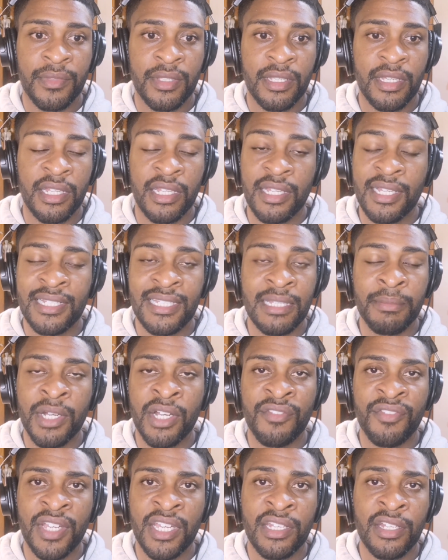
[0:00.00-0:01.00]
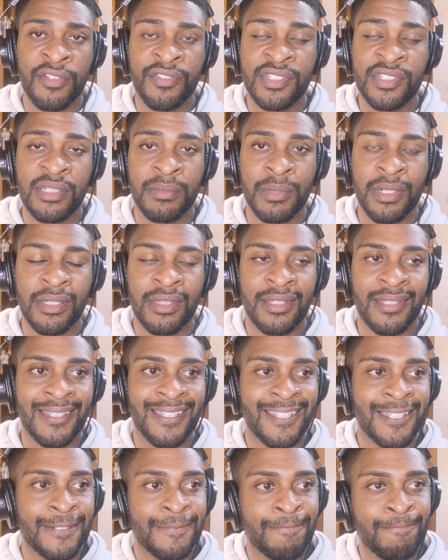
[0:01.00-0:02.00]
a demotivated officer might
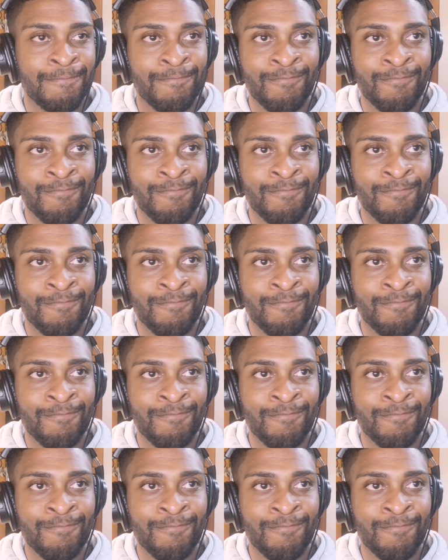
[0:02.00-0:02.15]
think,